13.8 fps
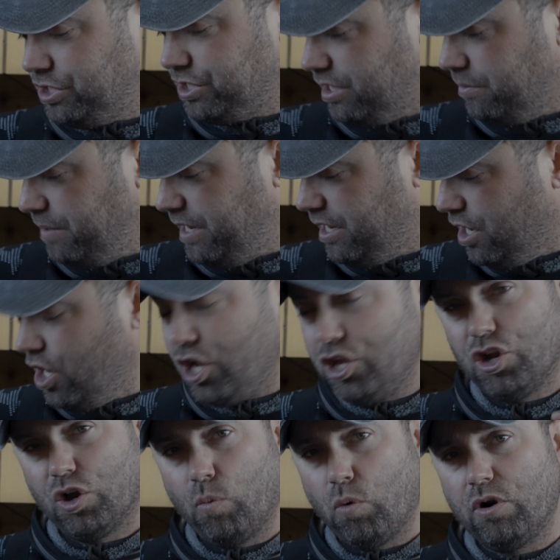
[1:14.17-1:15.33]
is going to be
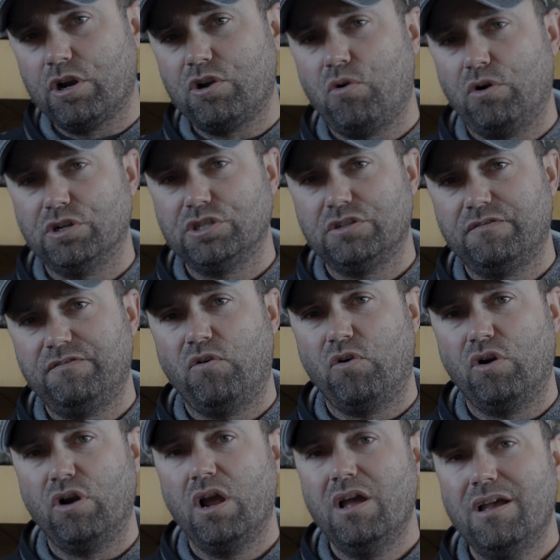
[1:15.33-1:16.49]
your workhorse
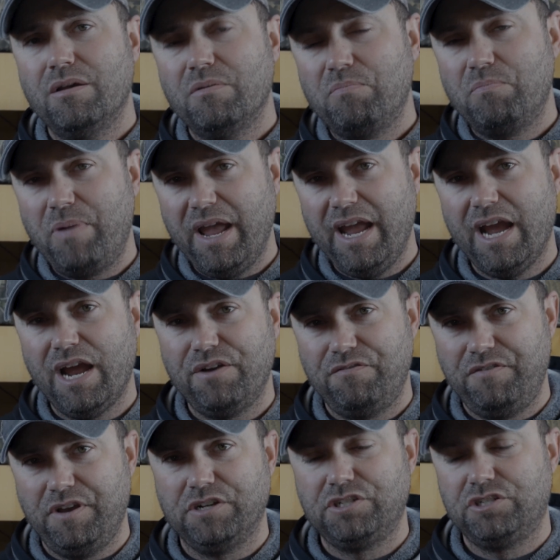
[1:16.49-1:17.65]
for
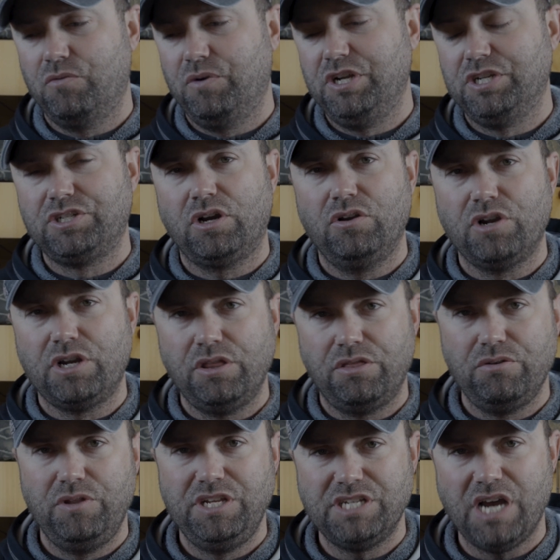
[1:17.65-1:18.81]
panfish. So when you start looking
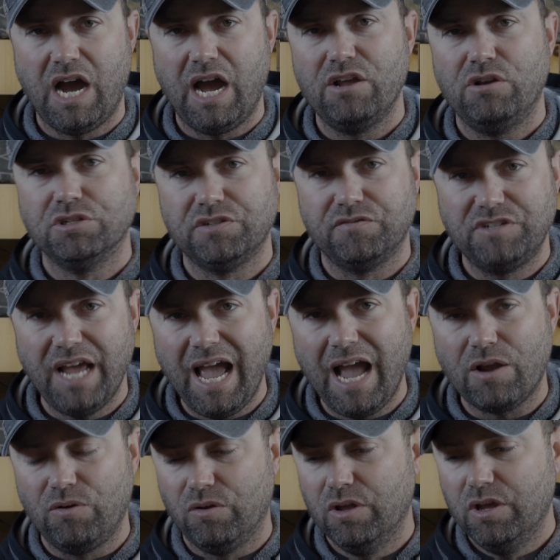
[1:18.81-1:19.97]
through these aisles of
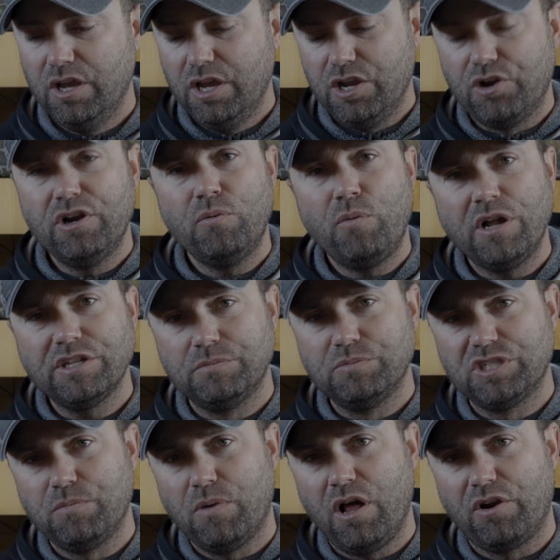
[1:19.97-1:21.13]
tackle, you're going to want some
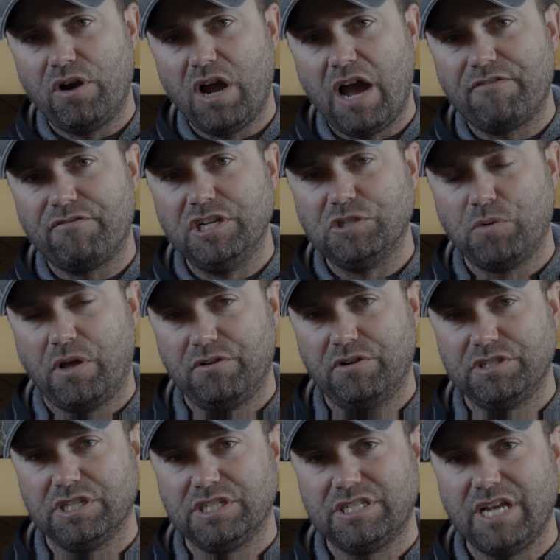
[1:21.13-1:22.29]
smaller offerings, whether
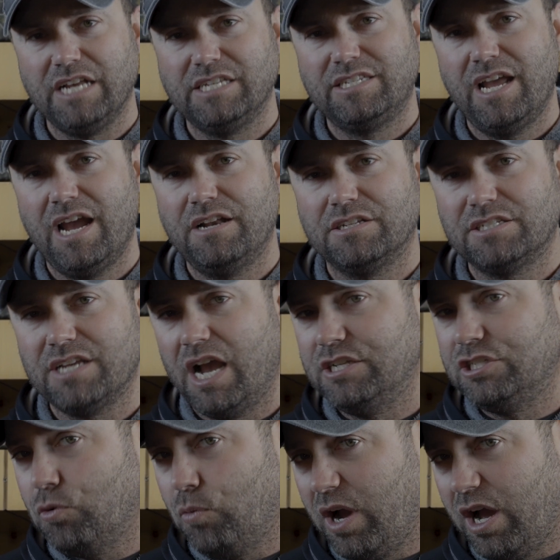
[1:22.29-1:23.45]
it's a size 10, a size
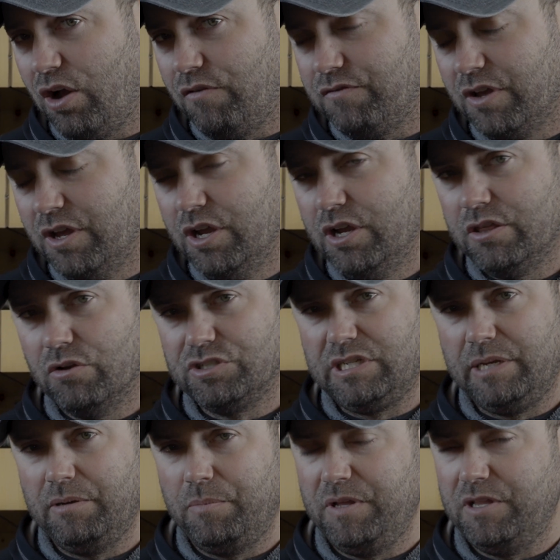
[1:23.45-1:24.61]
12. Those
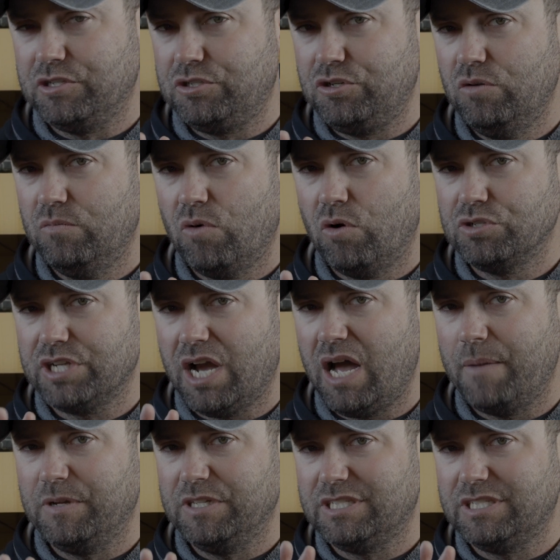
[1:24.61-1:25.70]
seem to be the two most common